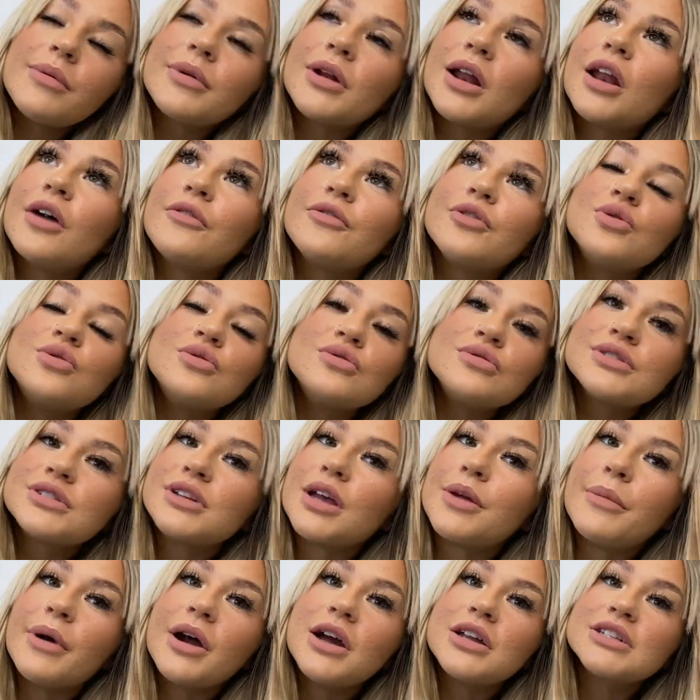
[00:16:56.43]
And I love you all
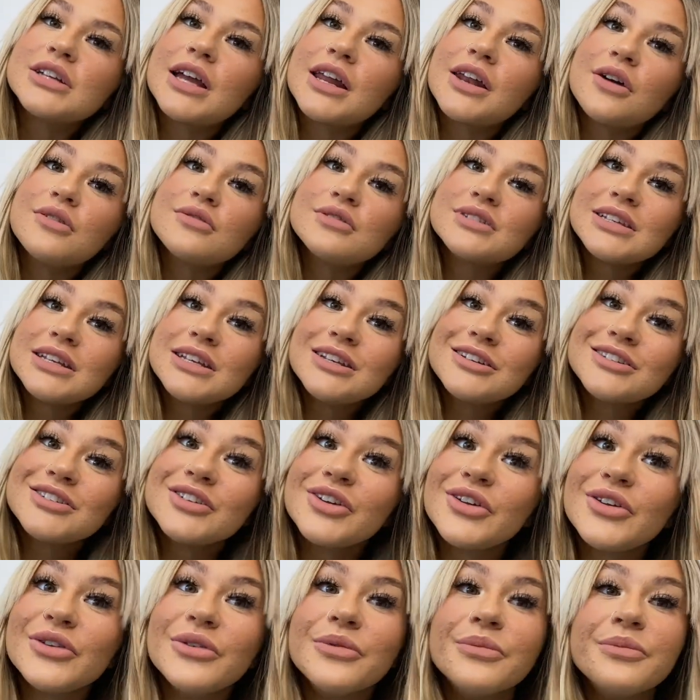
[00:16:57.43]
so much. And I will see you
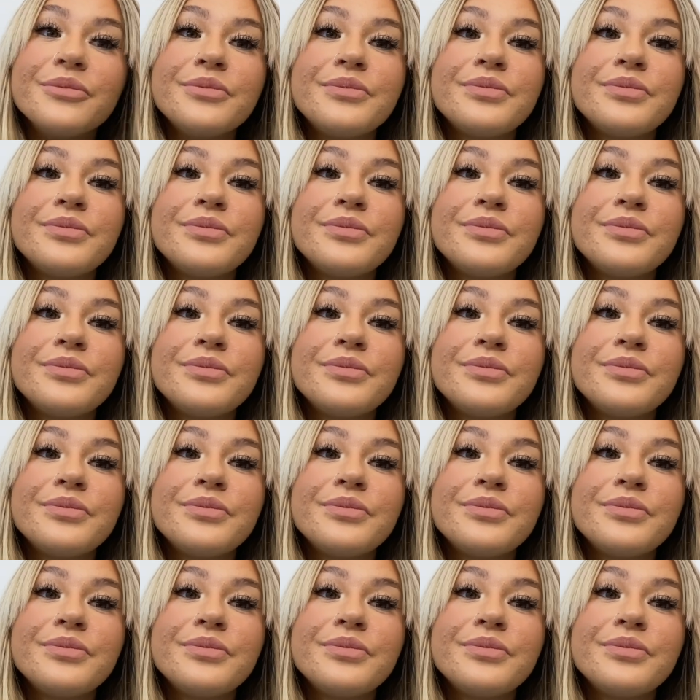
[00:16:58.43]
soon.